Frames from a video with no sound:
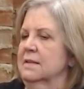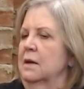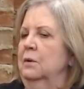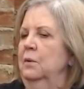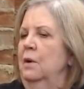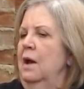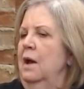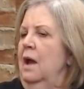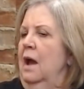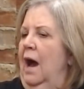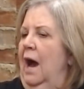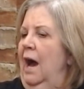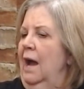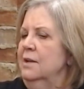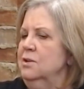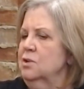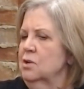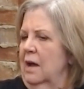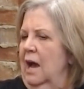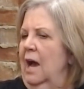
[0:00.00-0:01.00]
So
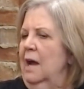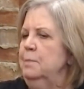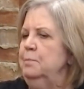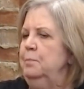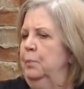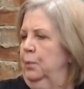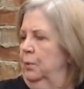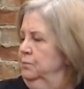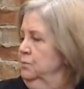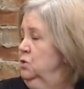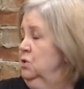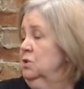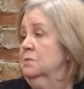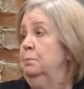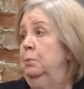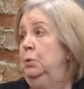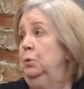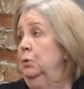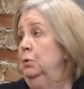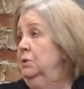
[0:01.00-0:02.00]
I
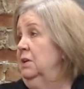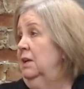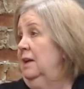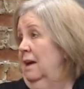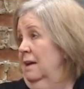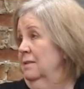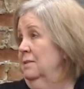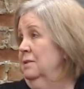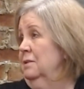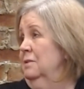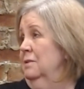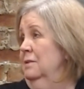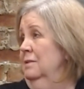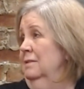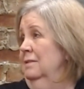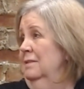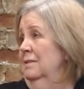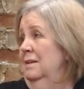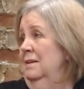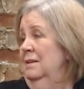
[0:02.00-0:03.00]
just pulled
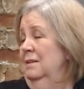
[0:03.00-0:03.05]
together